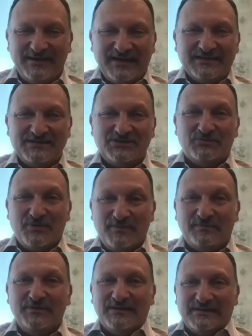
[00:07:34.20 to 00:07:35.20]
can still
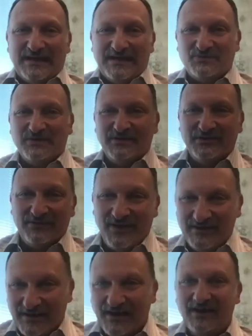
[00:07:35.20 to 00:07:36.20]
remember the nights when you
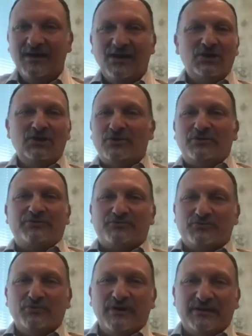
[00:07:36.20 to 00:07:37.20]
kind of look
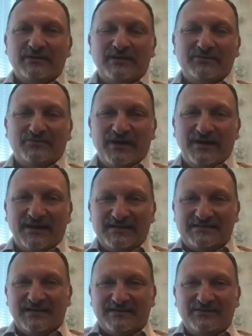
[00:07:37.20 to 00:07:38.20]
through and
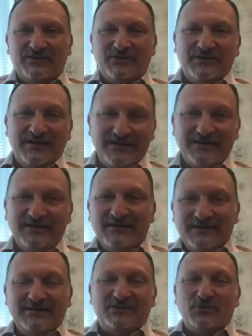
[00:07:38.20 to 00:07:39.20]
realize that
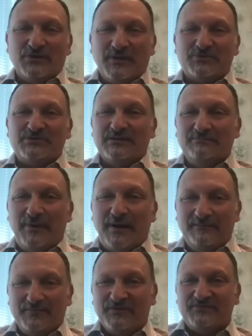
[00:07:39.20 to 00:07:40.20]
the 20%
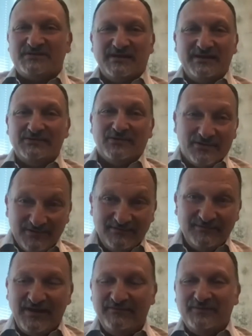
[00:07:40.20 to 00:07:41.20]
bump you've seen, or
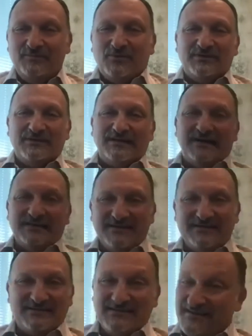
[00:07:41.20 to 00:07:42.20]
even more than that,
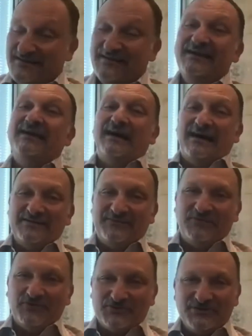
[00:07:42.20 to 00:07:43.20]
is
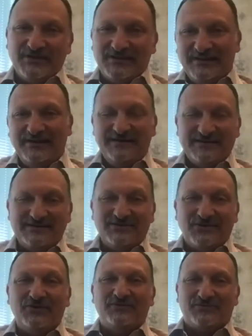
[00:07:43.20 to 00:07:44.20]
unfortunately is
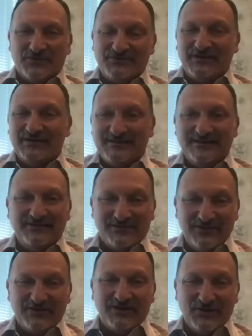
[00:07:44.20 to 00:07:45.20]
all fraudulent, and you're
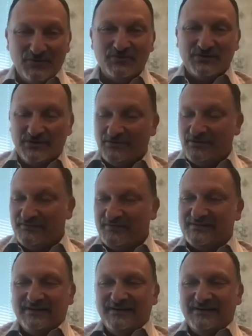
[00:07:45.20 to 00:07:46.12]
gonna lose all of it.